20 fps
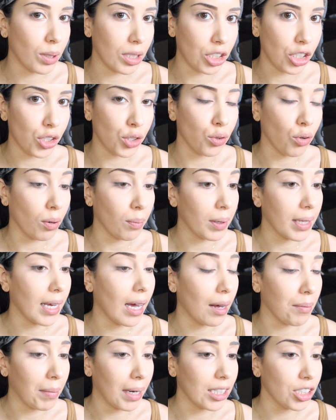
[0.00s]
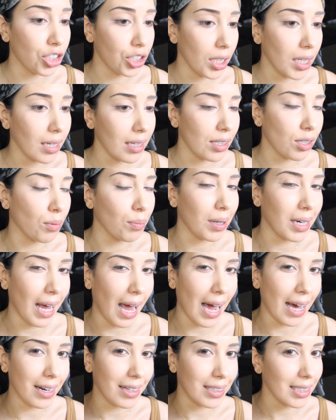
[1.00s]
which is normally on my cheeks, so I'm
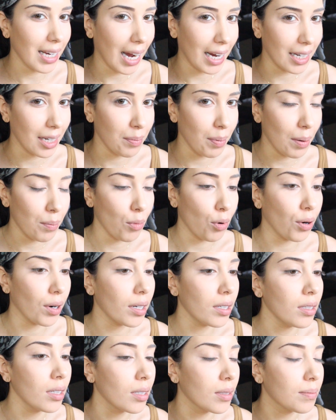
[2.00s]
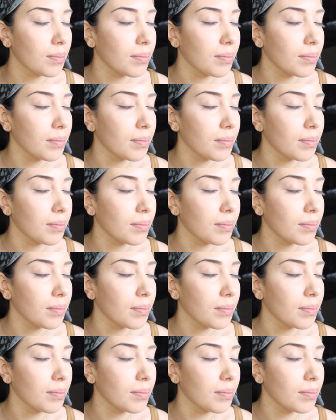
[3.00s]
gonna add a tiny bit more.